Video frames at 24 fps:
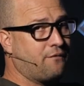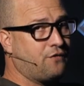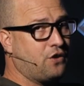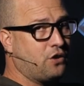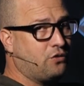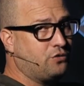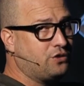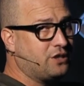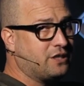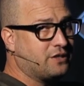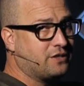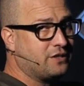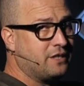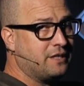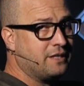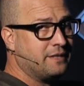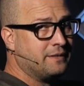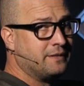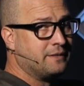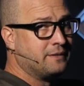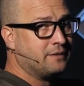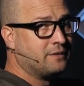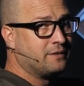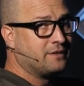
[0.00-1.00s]
If you'll just
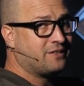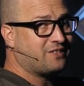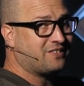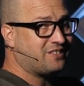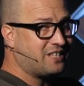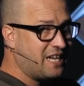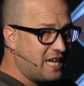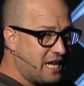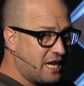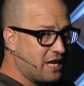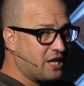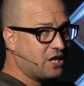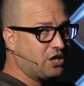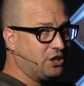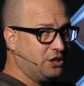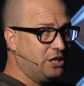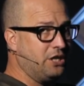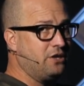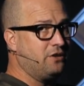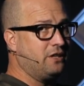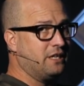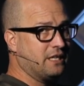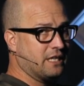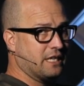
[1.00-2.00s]
see it
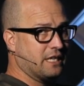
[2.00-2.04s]
clearly